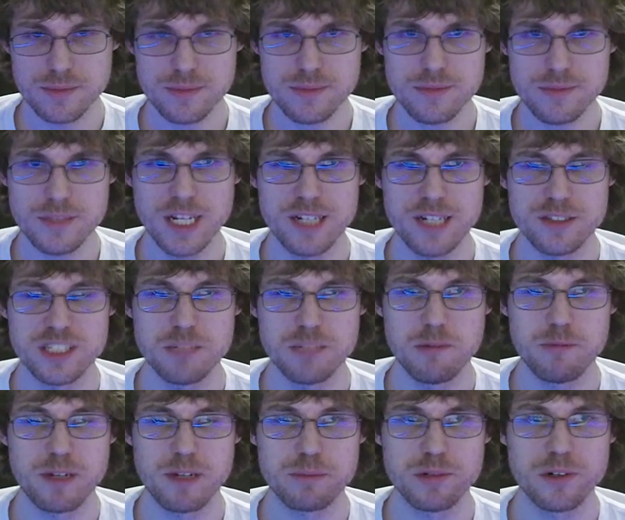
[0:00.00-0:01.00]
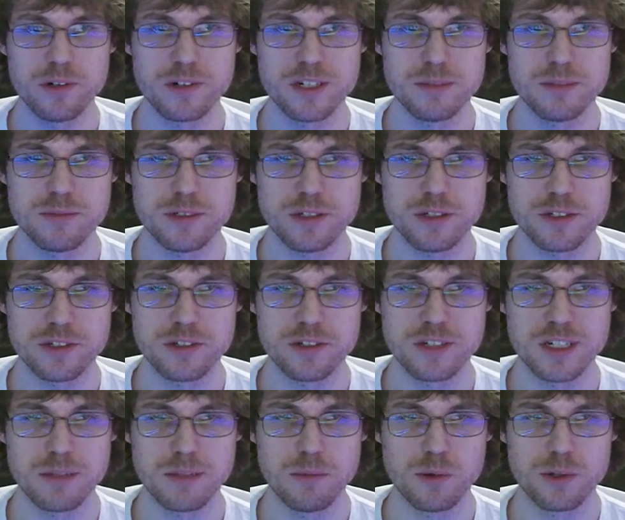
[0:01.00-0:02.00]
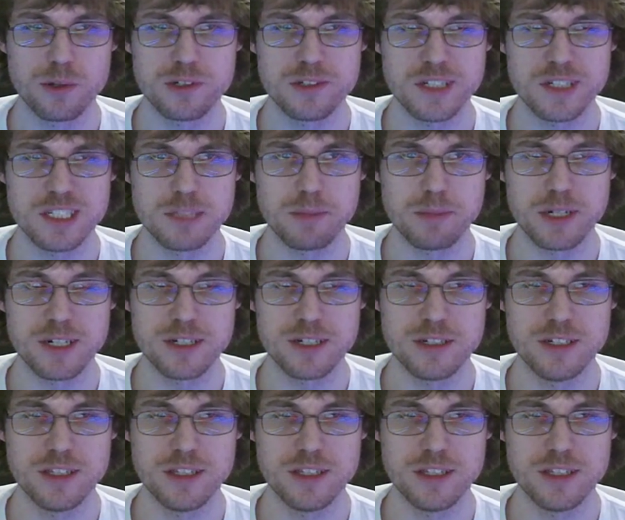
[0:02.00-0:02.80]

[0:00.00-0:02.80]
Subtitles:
how some of my programs are turning more transparent